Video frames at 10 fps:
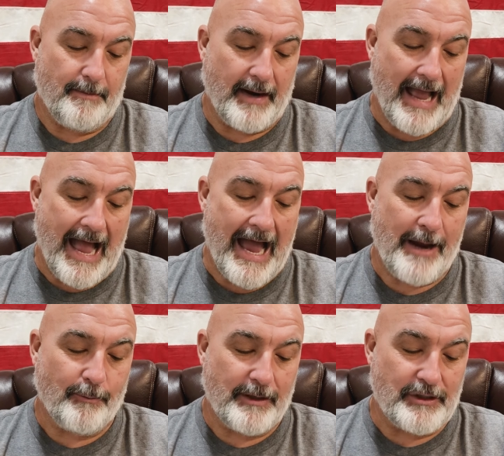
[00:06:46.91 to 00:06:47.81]
But
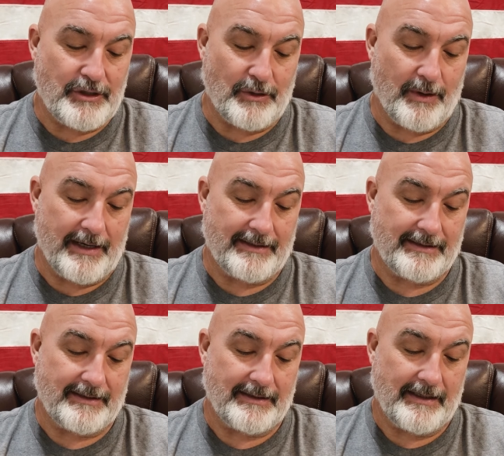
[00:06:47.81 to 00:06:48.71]
I
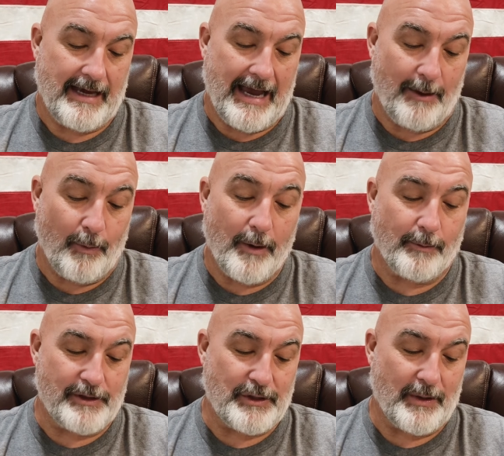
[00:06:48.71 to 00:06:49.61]
will
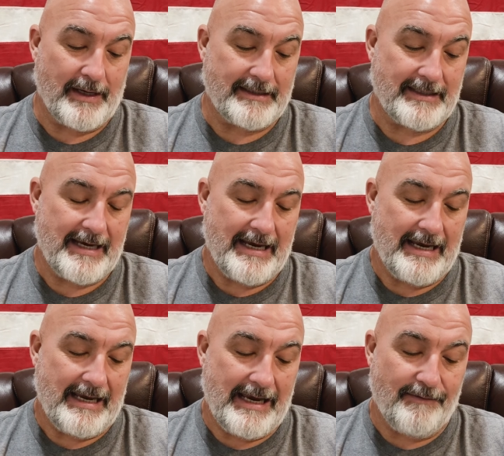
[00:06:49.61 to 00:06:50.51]
rejoice,
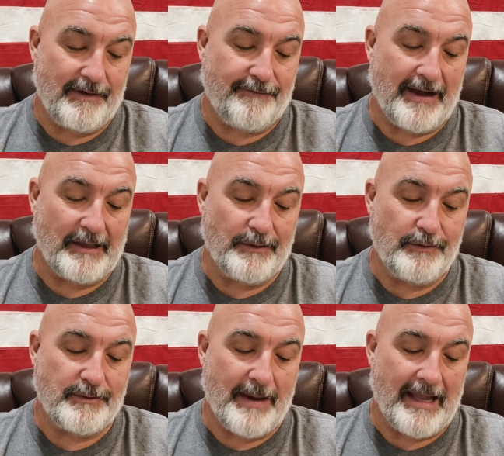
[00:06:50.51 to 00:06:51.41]
even if I
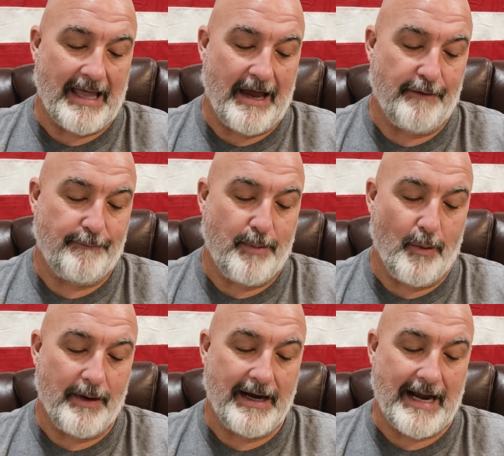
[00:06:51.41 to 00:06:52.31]
lose my life,
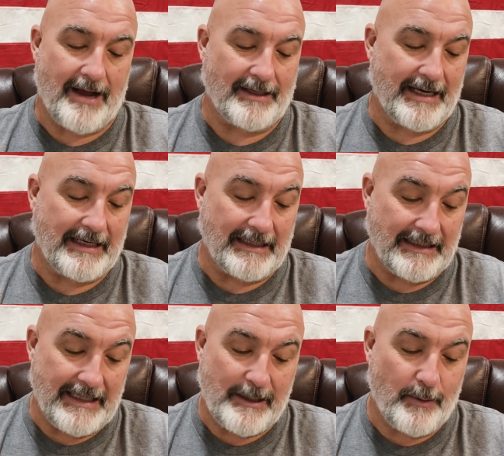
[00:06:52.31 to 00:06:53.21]
pouring it out like a
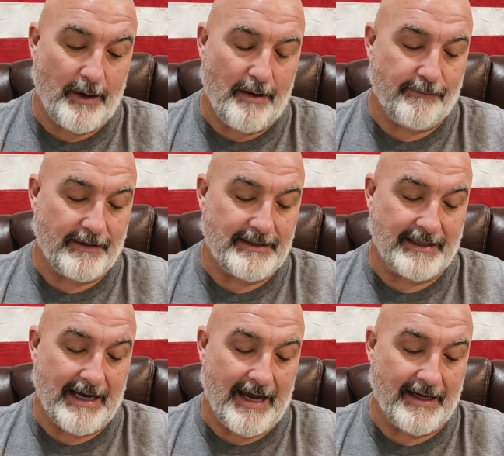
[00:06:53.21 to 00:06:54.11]
liquid offering to
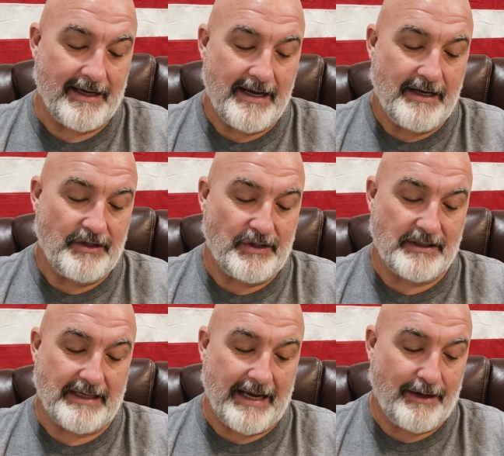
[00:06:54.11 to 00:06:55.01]
God,
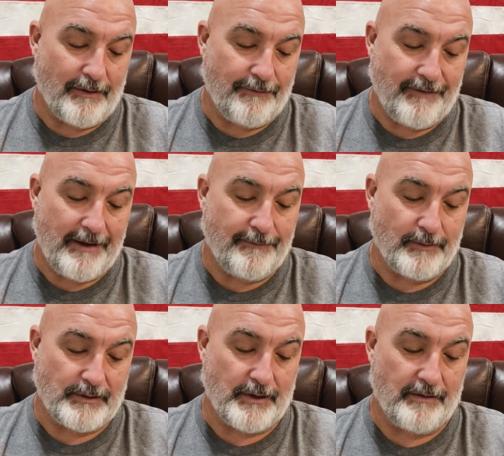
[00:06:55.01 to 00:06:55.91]
just like your
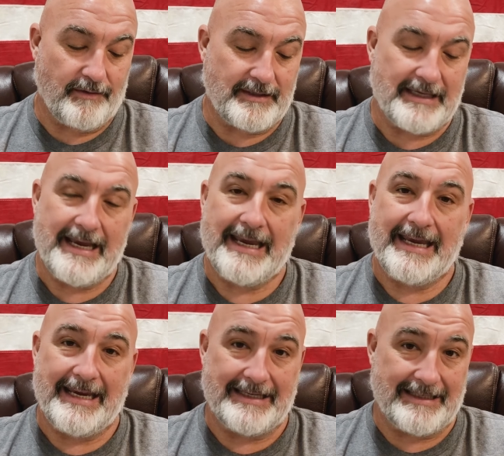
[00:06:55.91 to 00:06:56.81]
faithful service
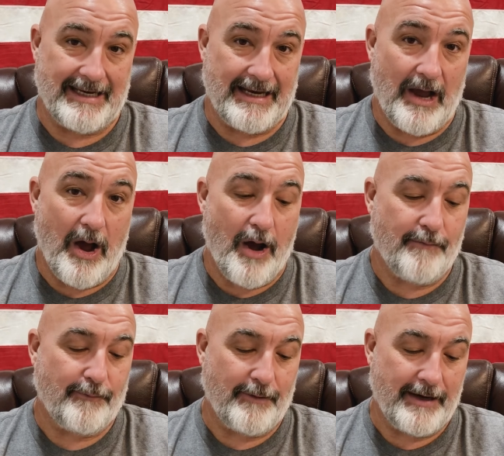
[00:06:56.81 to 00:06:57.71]
is an
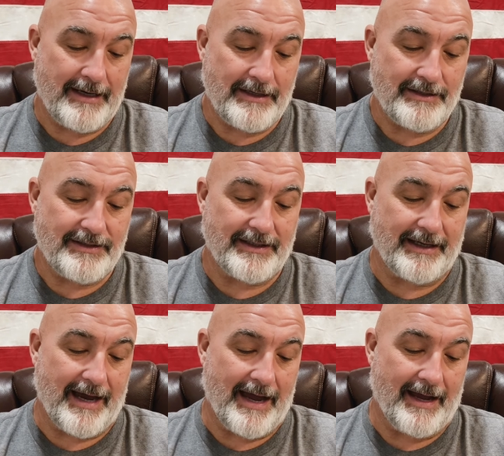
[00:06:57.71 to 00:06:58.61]
offering to
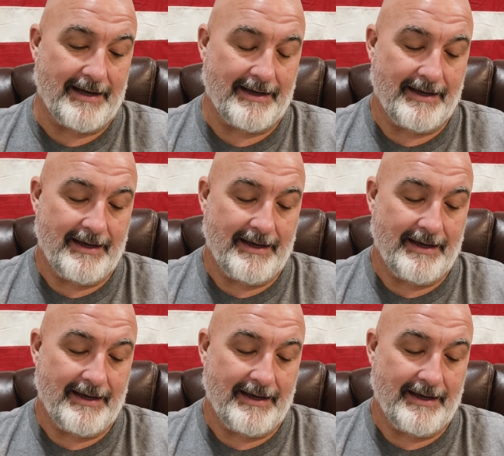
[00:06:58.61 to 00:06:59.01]
God.